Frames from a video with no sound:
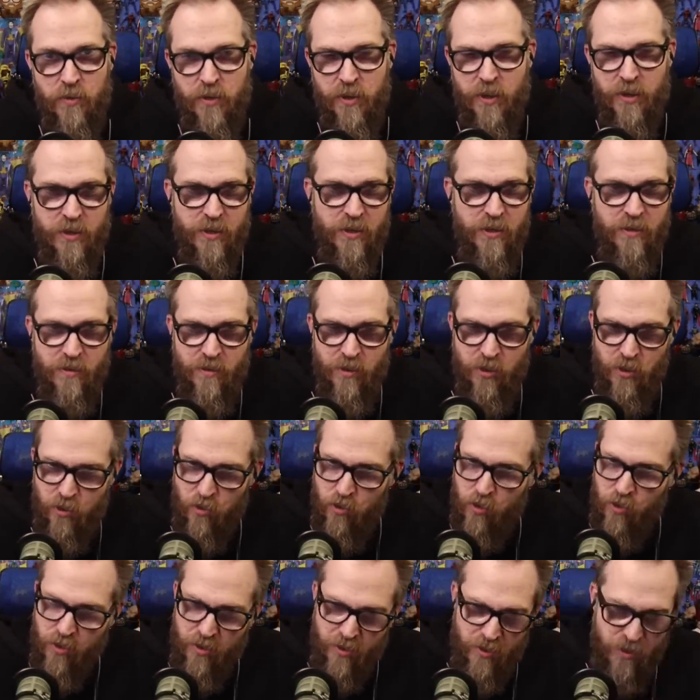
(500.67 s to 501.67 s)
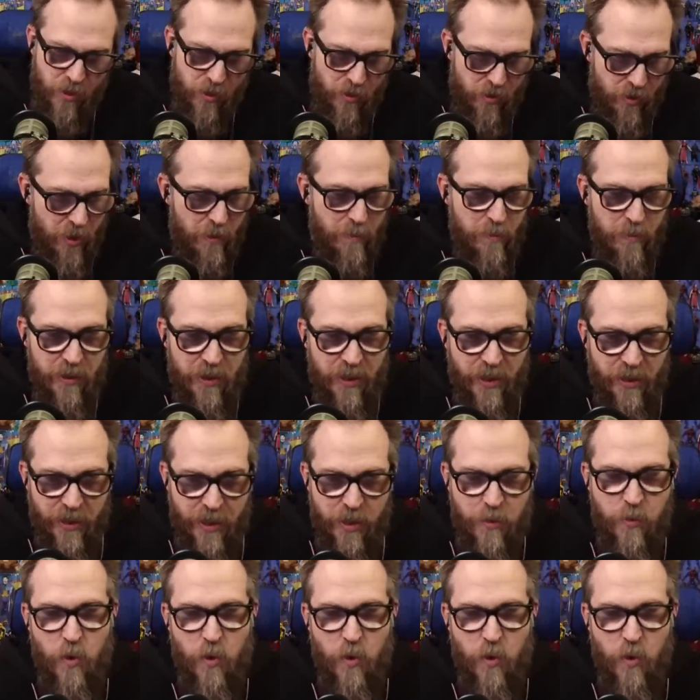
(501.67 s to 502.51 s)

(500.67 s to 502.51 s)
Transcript: He's just completely